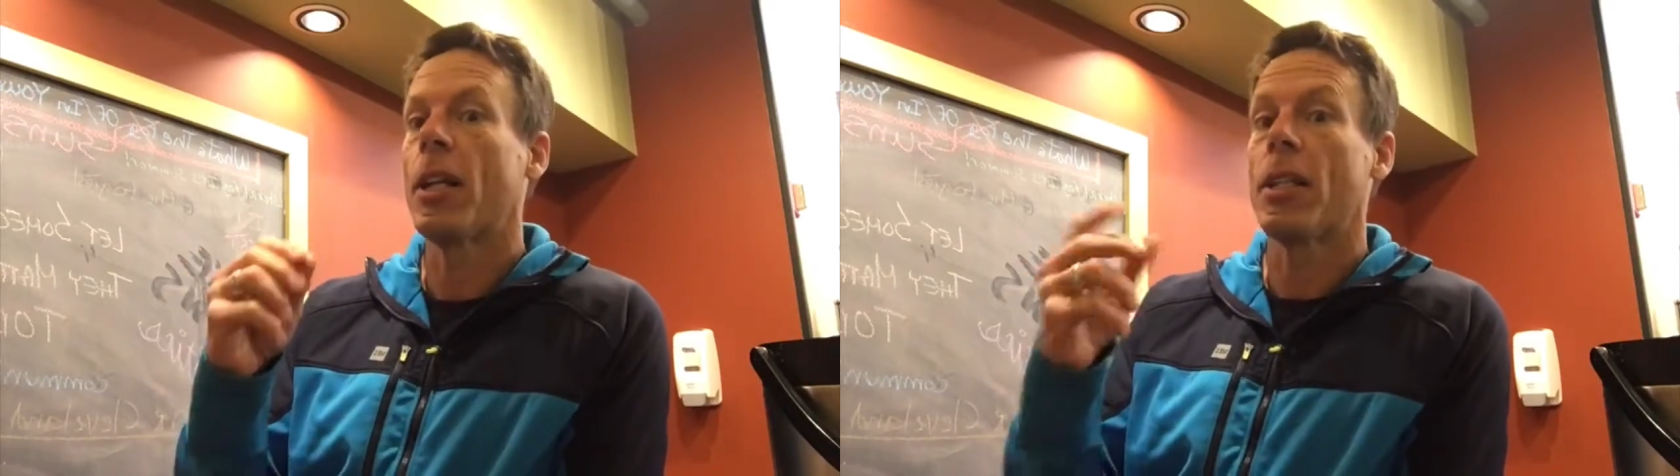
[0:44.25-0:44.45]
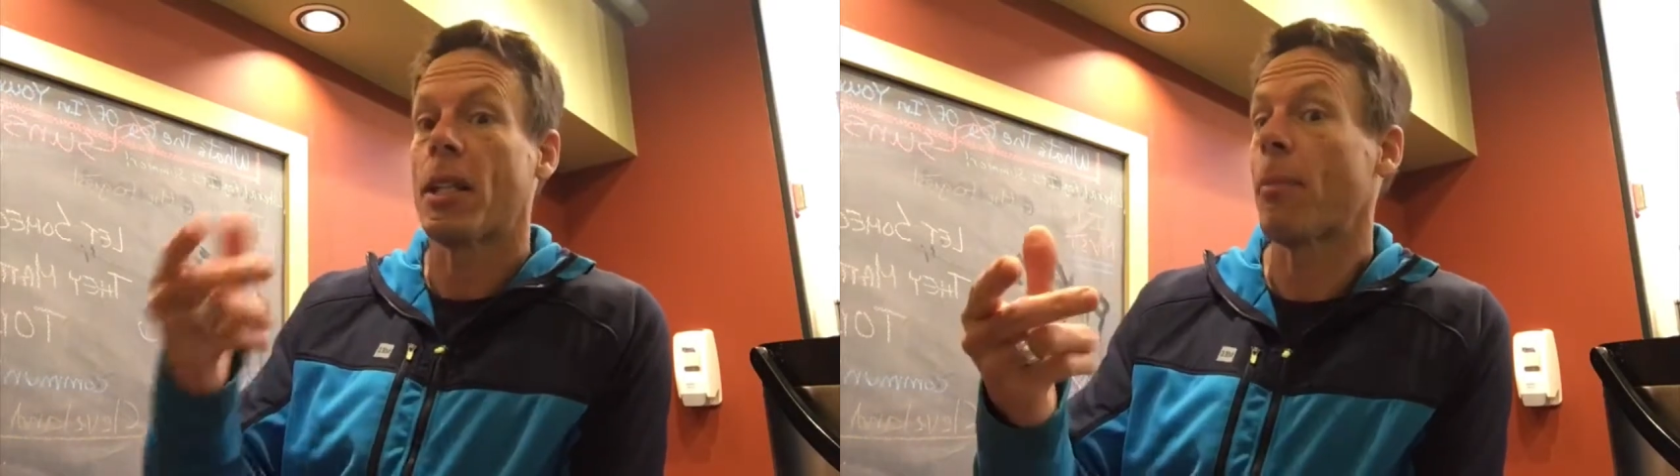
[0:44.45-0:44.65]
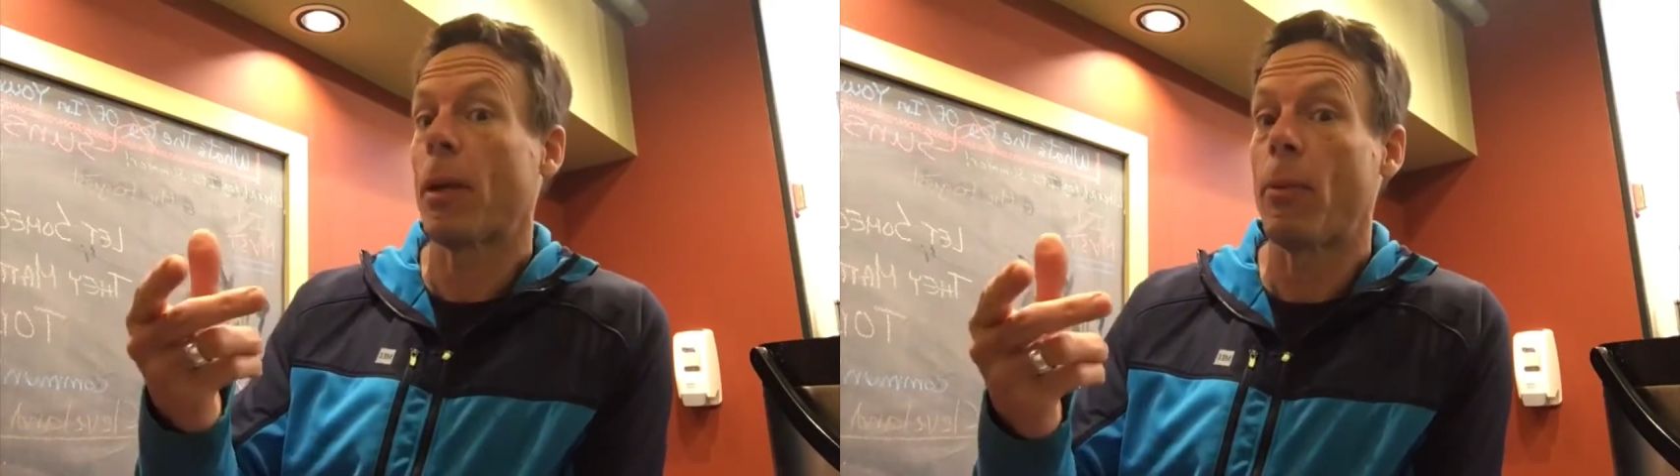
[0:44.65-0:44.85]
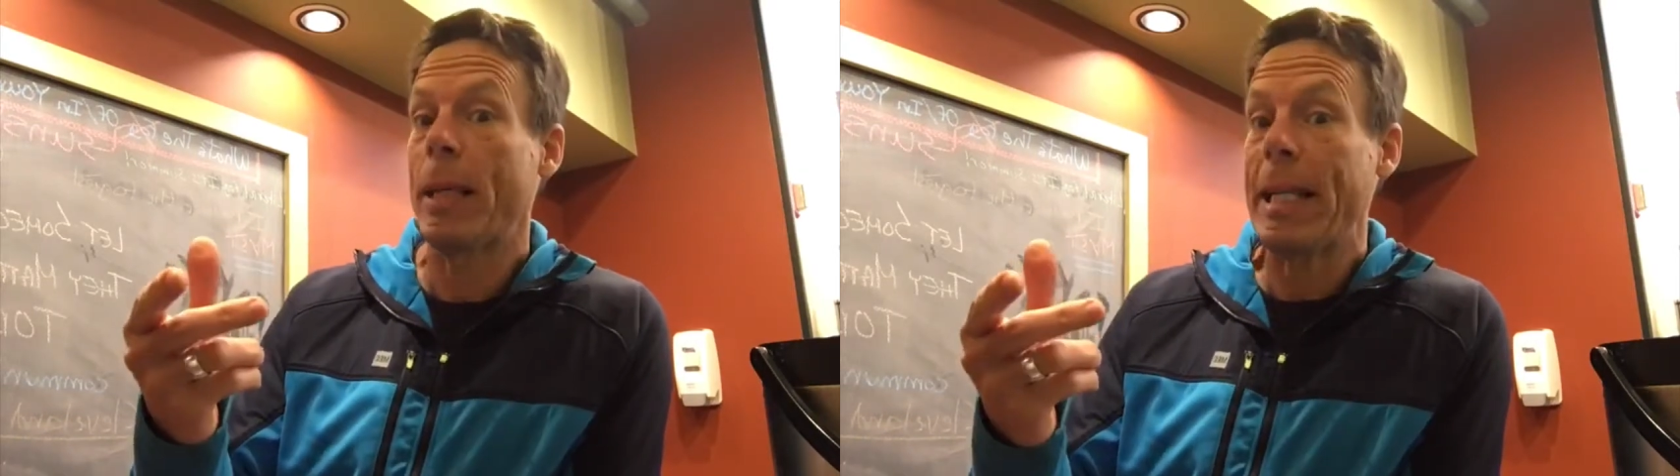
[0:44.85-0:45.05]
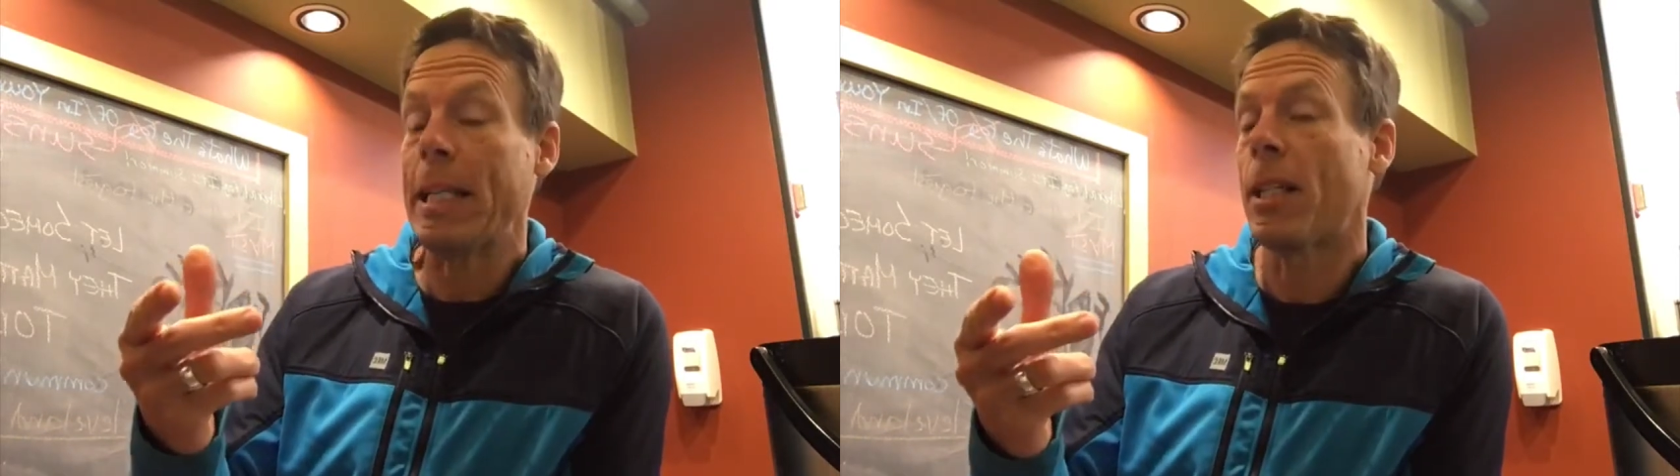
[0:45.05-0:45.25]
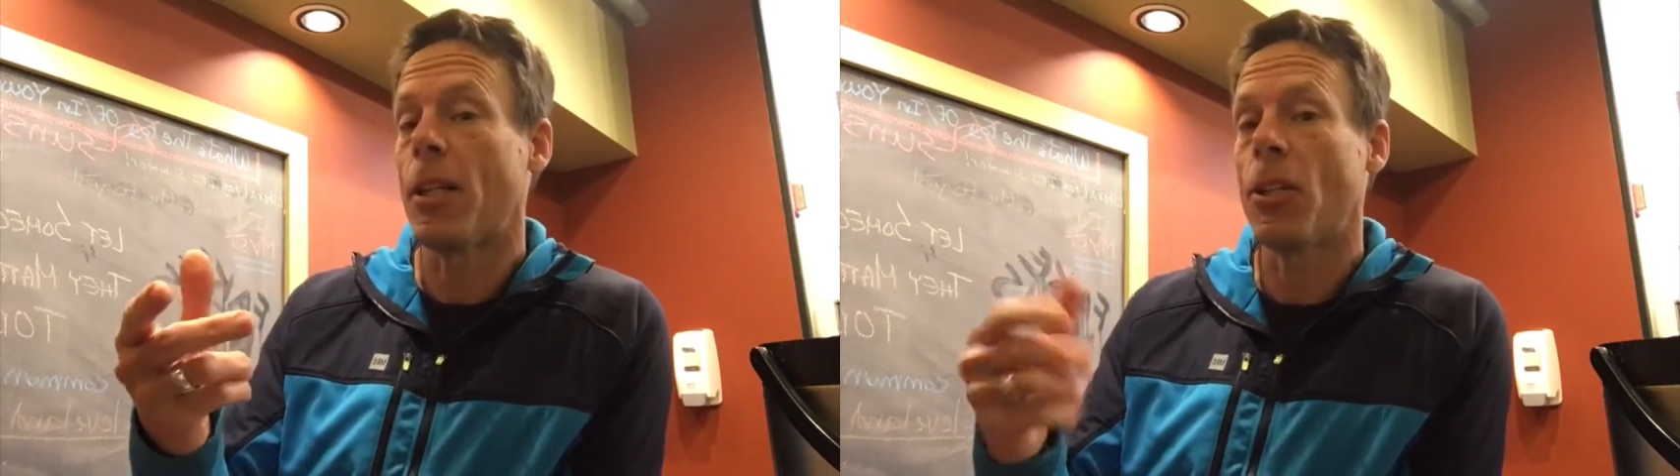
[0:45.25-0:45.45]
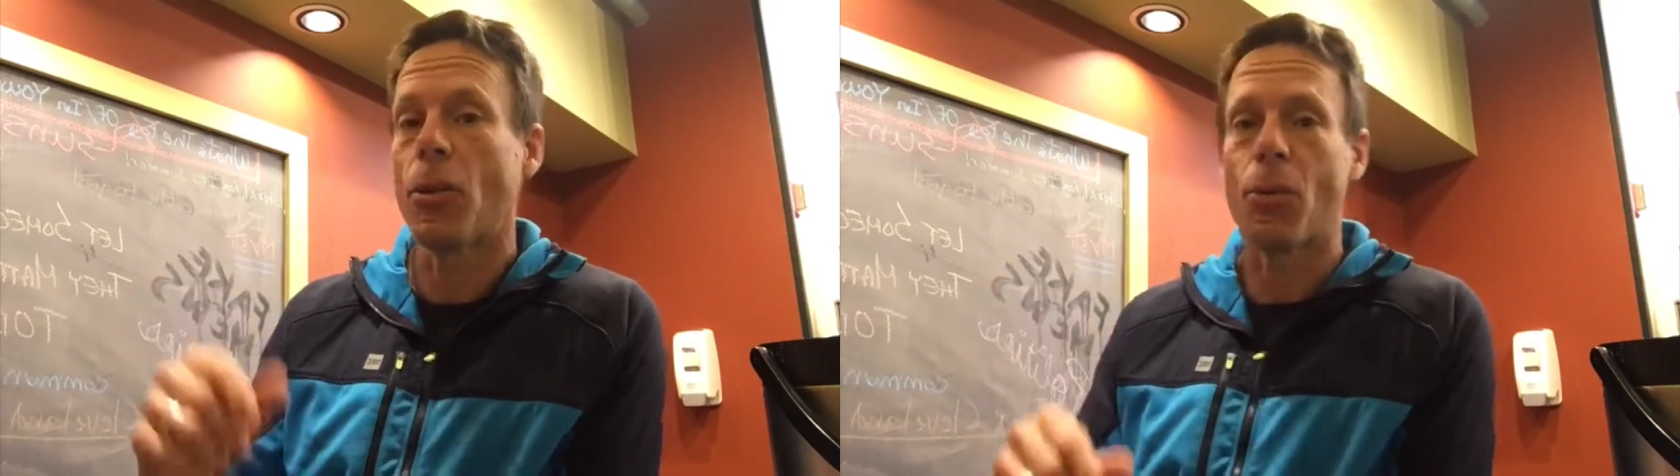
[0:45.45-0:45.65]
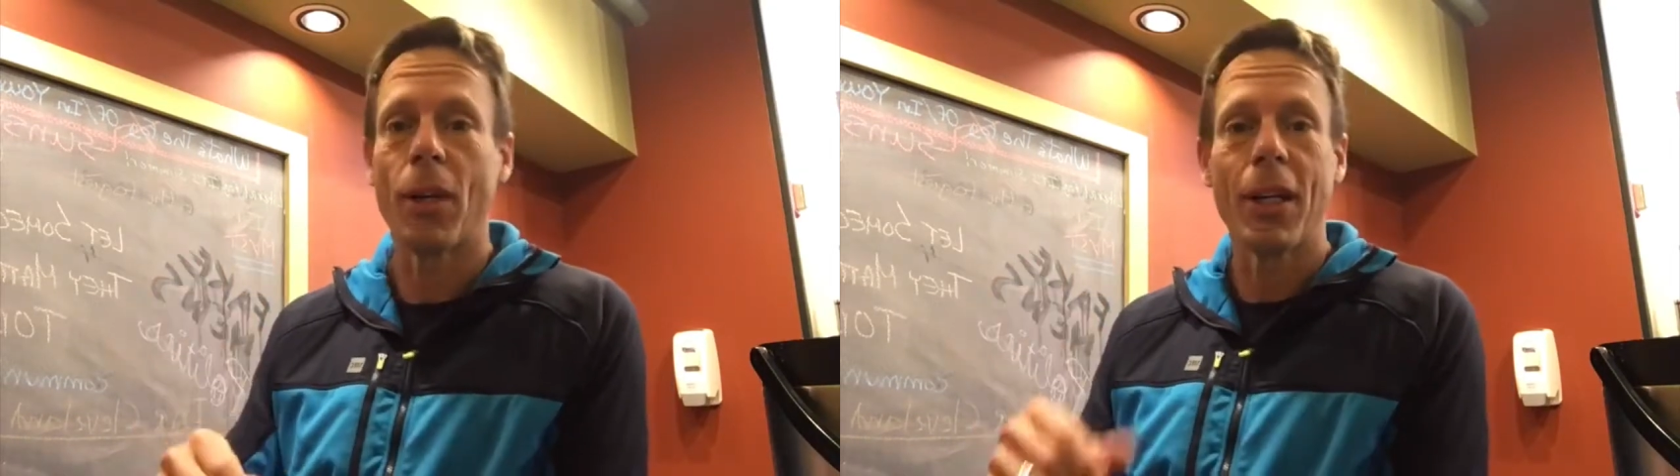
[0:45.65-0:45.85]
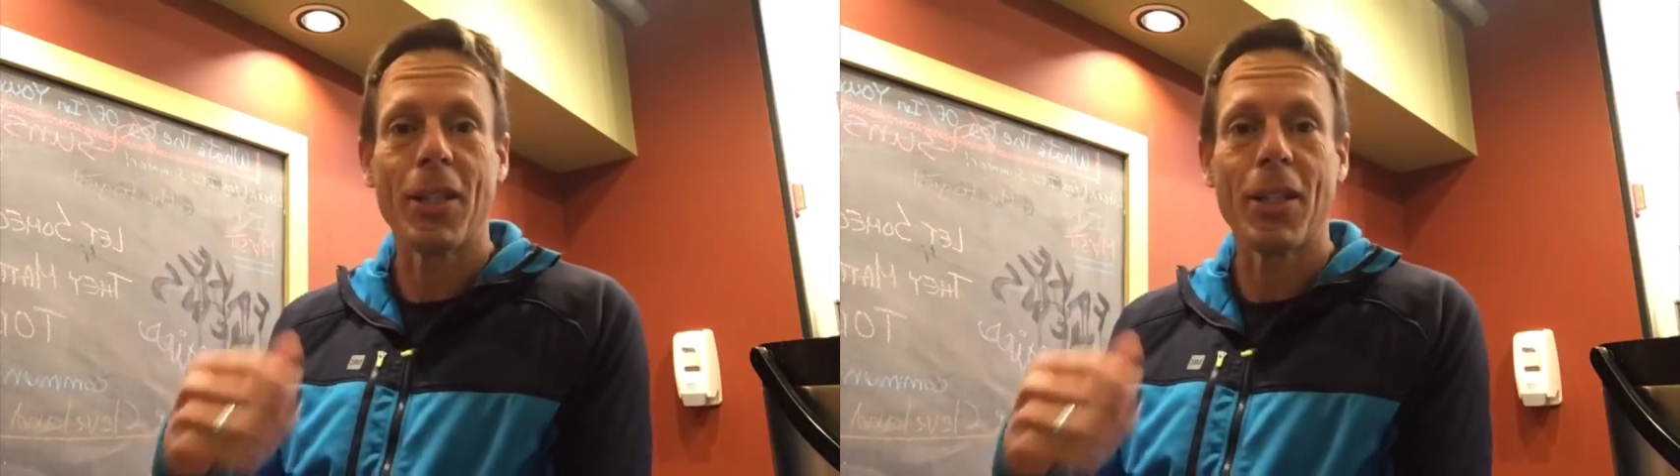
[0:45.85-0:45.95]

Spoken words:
something we need to do,